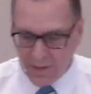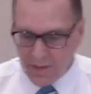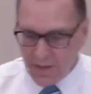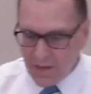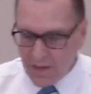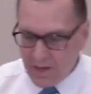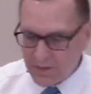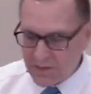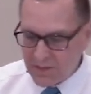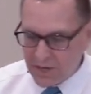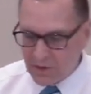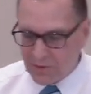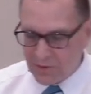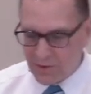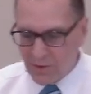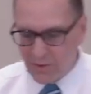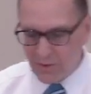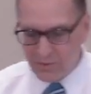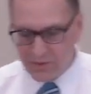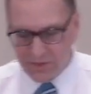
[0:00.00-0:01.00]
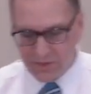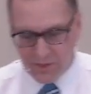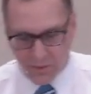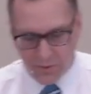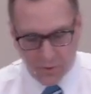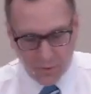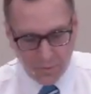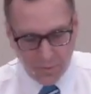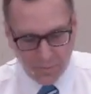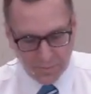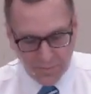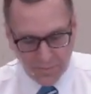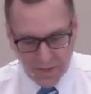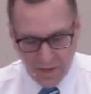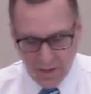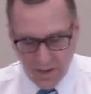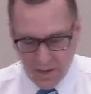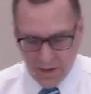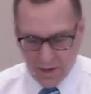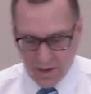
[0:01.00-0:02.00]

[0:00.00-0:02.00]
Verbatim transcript: Uh, they are those who uh,